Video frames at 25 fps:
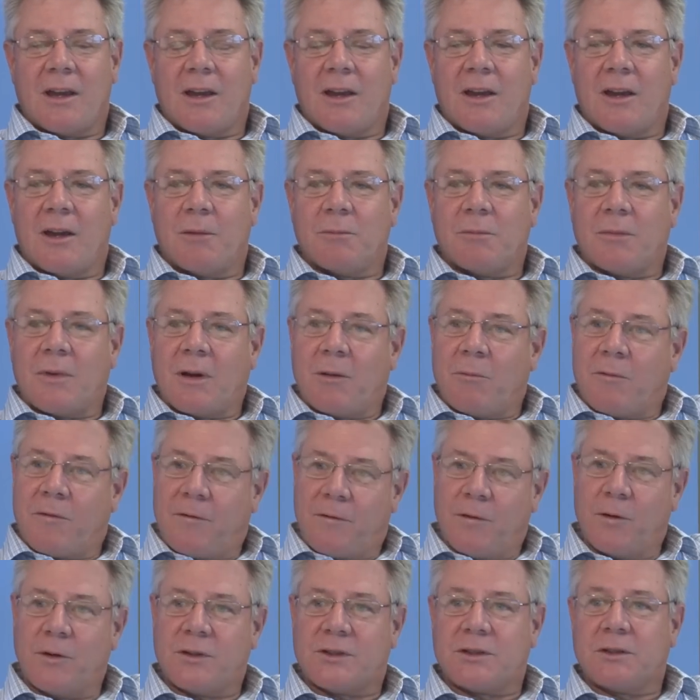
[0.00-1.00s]
Um,
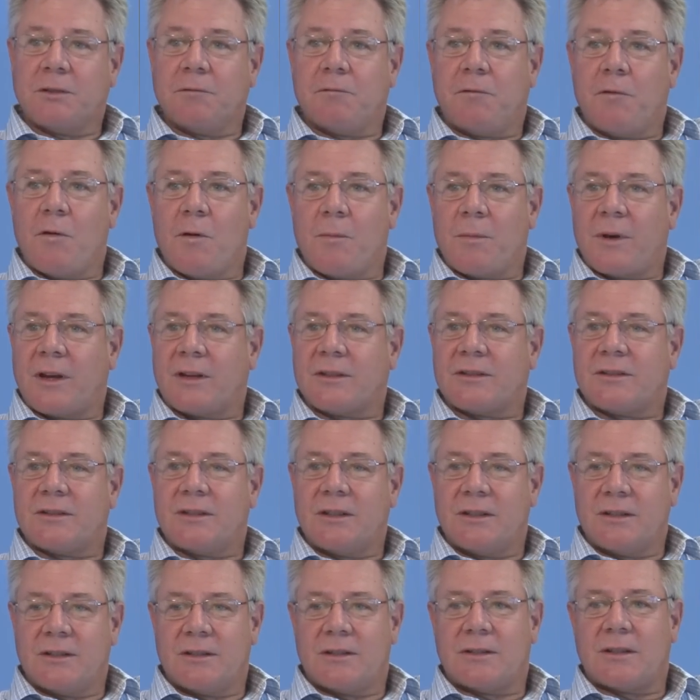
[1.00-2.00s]
first and
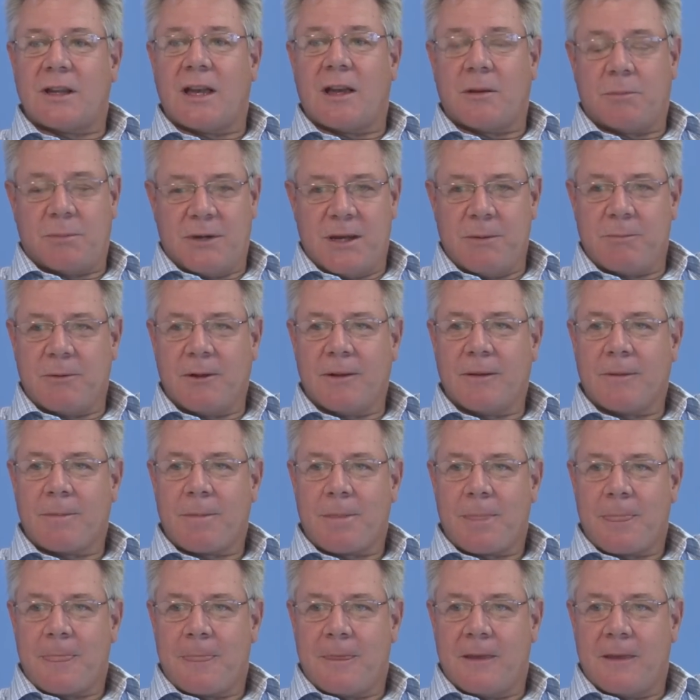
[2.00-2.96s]
foremost is our people.